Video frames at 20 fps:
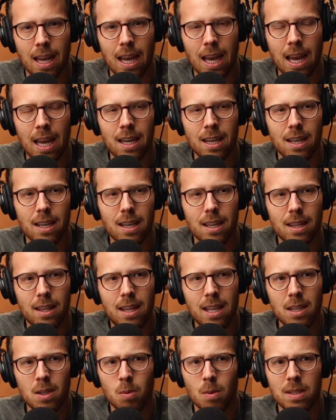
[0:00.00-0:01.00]
And
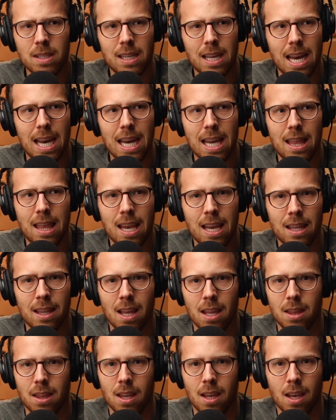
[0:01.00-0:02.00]
this wasn't anything
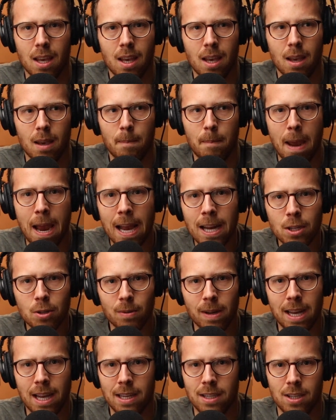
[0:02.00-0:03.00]
that the
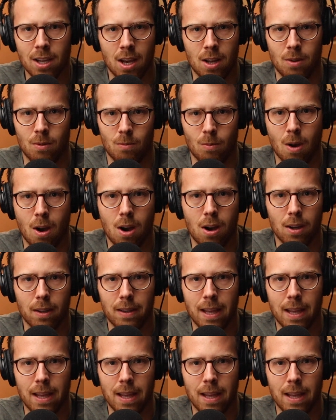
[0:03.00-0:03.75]
pantry had done wrong.